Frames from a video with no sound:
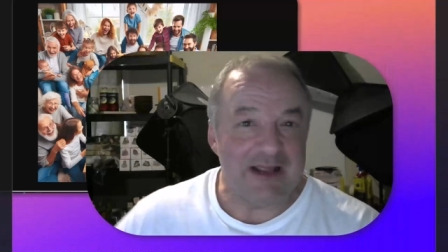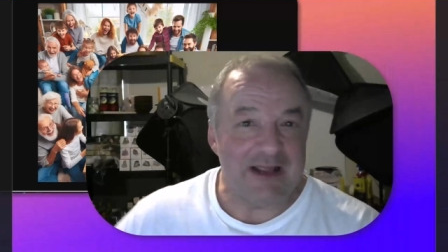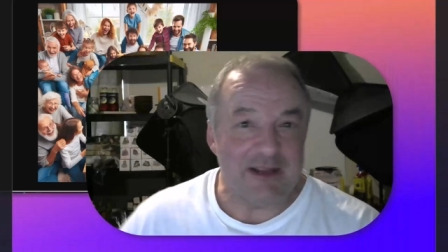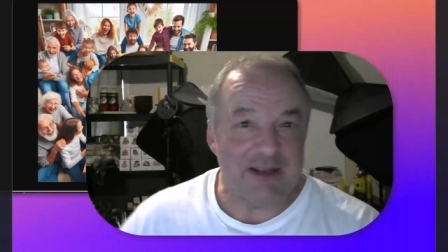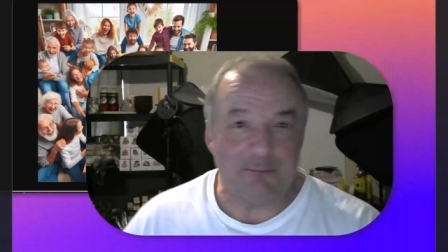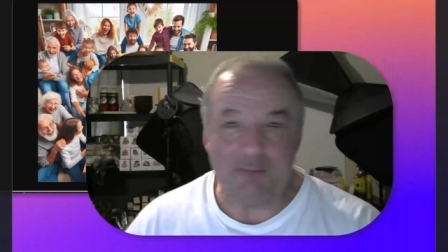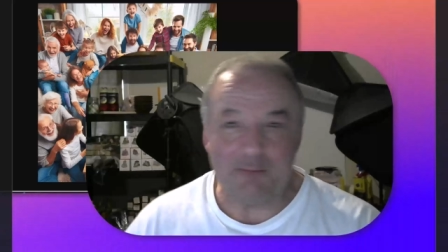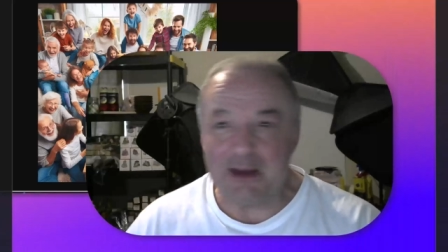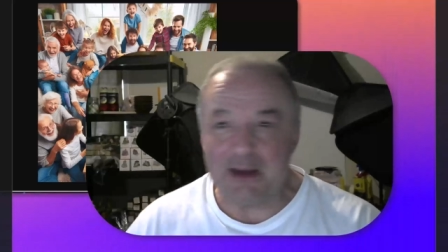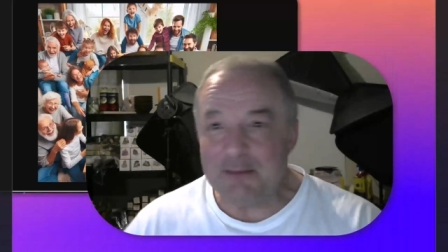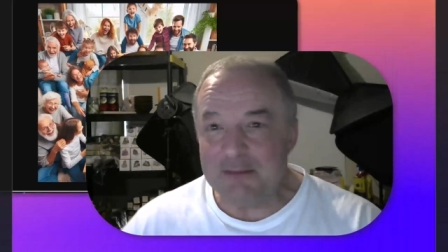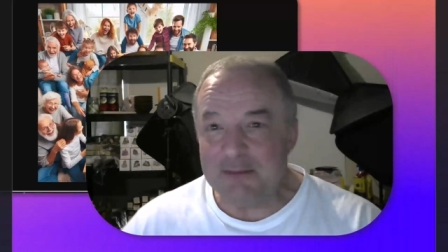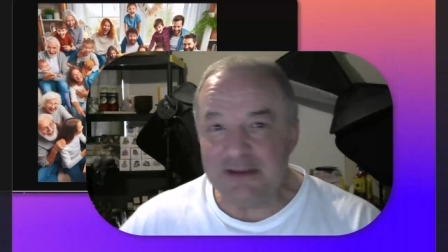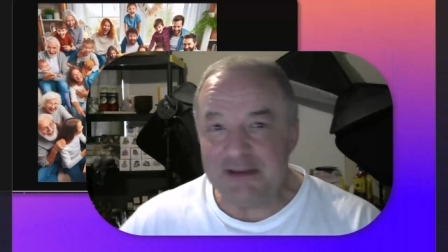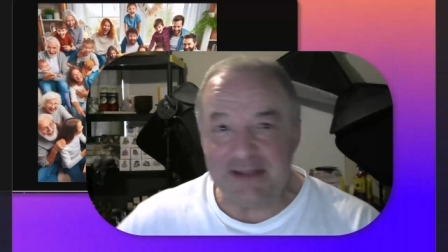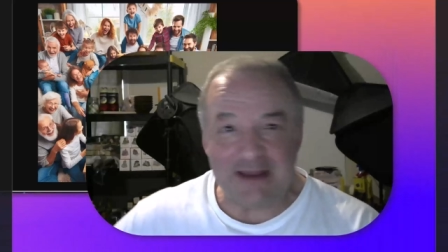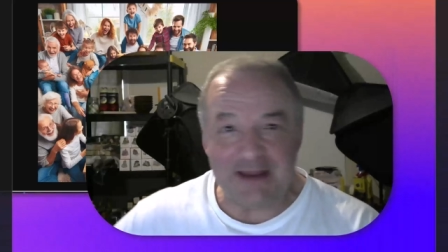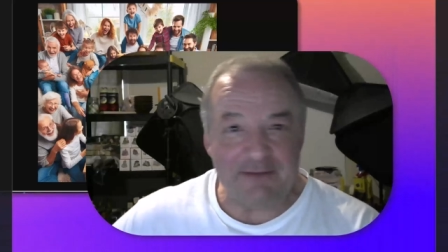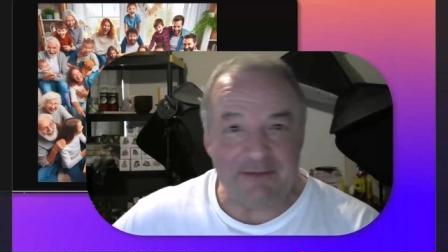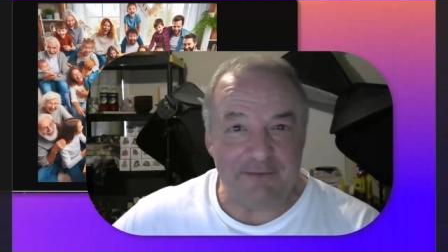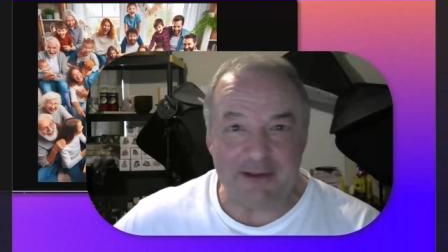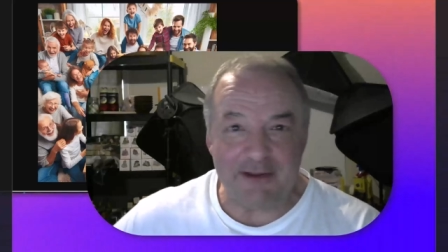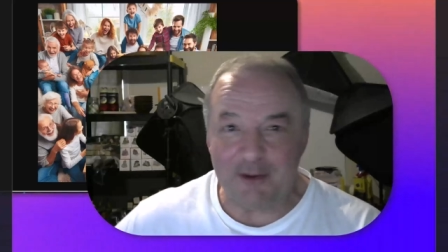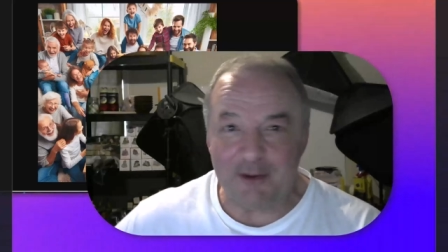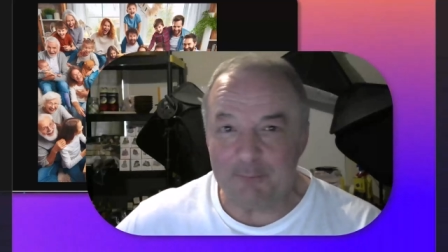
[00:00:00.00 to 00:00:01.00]
maybe
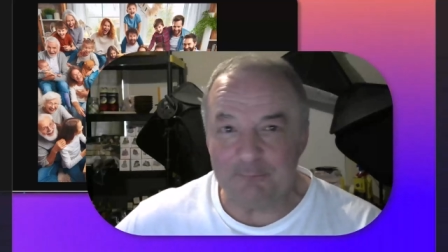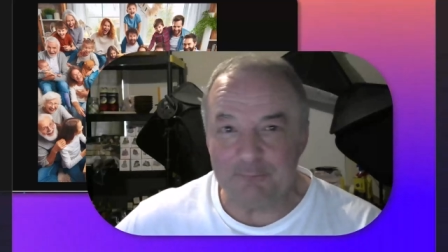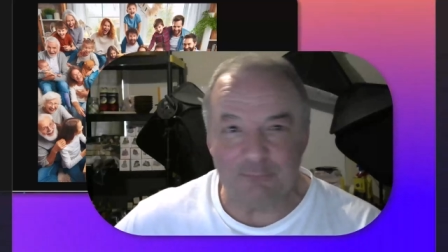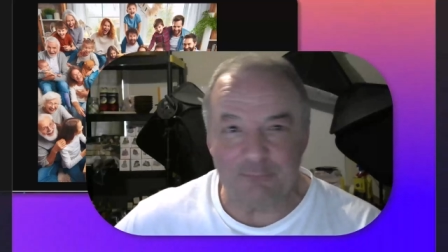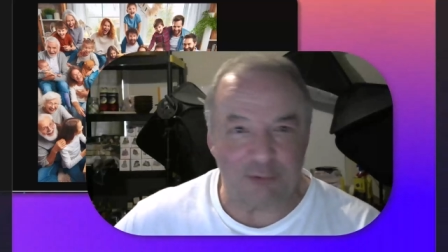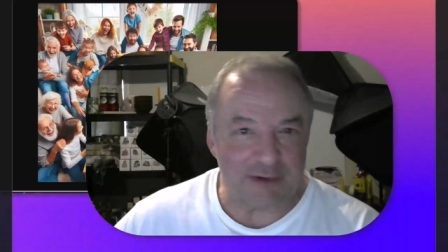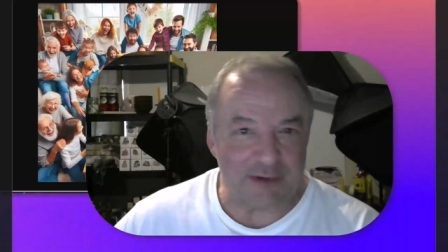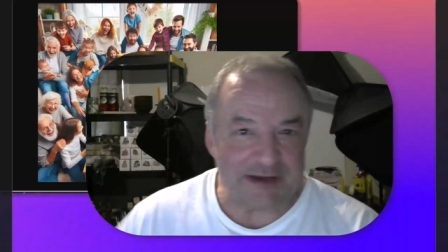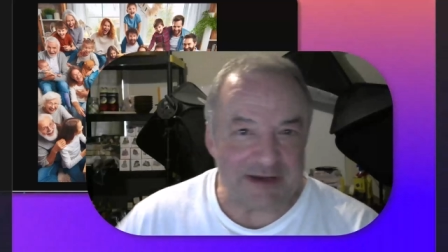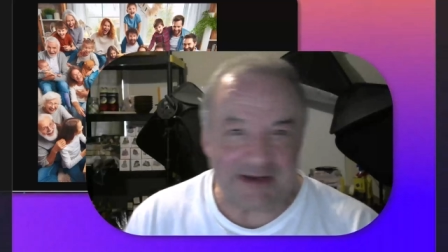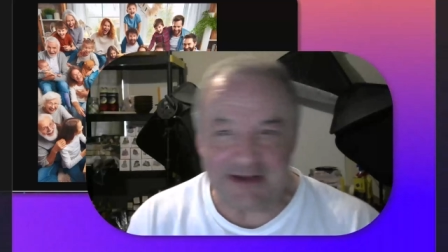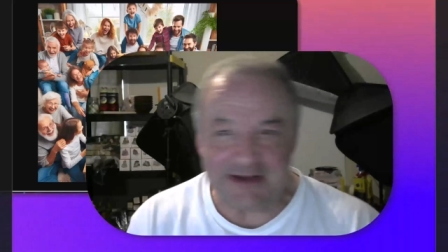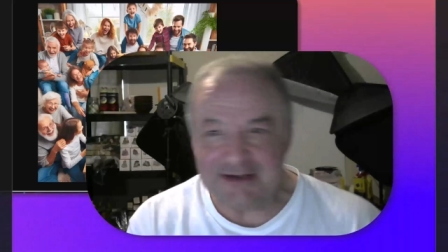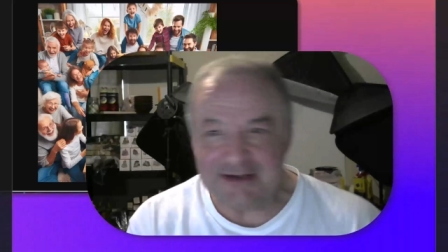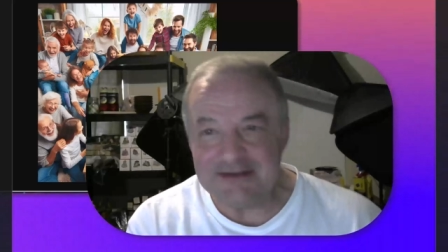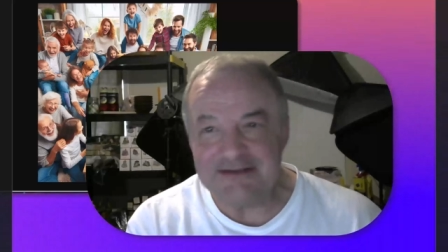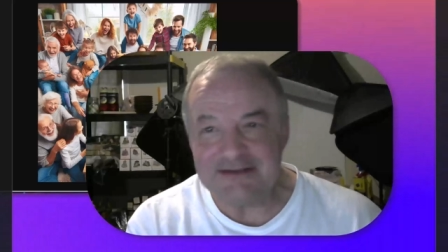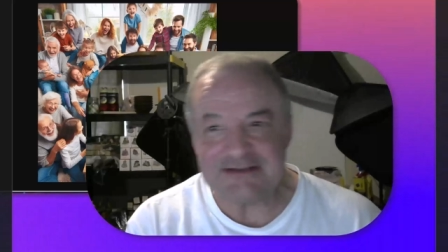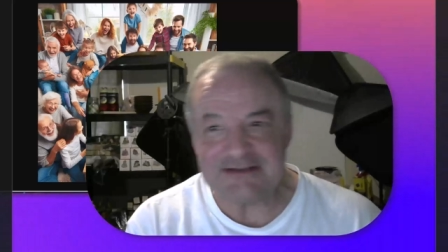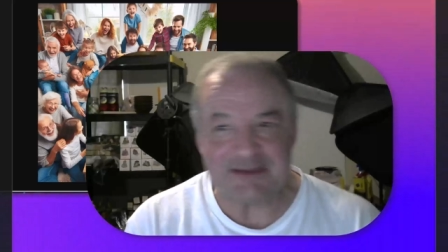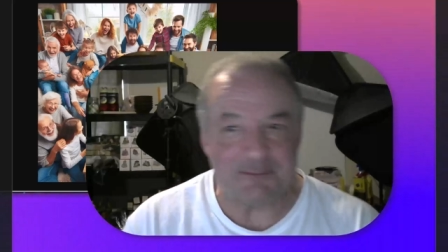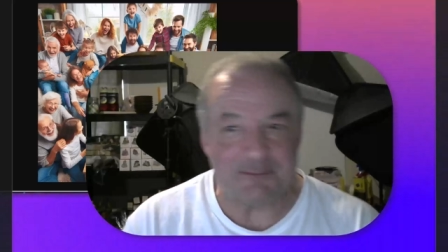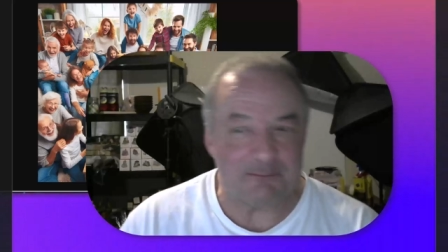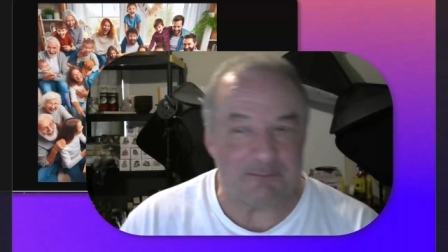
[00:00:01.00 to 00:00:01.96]
they've helped bring in some